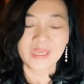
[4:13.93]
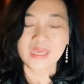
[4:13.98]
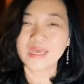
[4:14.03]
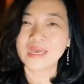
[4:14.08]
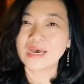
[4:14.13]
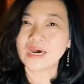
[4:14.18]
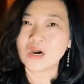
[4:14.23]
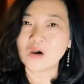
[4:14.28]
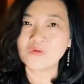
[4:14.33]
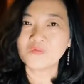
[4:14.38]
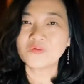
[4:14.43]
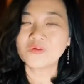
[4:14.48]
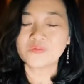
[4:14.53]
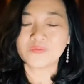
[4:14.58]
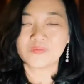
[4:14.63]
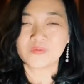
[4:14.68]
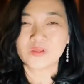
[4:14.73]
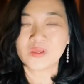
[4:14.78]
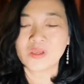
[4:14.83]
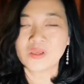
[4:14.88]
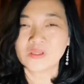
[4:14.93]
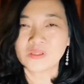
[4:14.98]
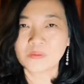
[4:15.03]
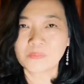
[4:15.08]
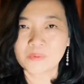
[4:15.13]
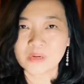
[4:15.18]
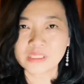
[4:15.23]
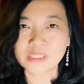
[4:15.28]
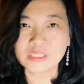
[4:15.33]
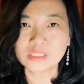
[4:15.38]
Often, the
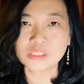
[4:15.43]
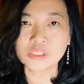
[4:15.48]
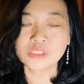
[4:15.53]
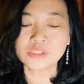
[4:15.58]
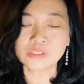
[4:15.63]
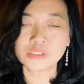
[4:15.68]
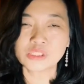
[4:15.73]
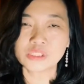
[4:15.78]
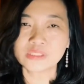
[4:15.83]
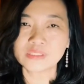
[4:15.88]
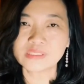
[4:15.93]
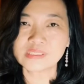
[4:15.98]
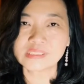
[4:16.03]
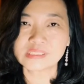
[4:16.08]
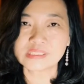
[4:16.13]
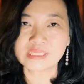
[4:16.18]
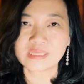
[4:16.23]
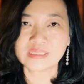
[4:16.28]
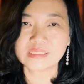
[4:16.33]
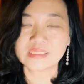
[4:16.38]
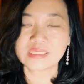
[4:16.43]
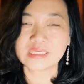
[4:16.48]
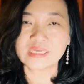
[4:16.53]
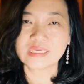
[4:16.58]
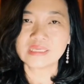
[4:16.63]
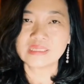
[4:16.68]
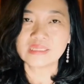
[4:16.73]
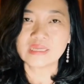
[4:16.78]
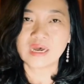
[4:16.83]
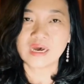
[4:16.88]
practitioners start in
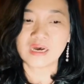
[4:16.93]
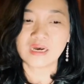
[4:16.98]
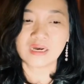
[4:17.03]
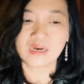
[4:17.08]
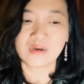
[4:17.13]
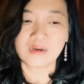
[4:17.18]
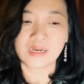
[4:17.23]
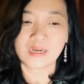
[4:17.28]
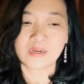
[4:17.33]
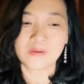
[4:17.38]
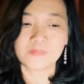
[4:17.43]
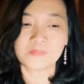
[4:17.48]
a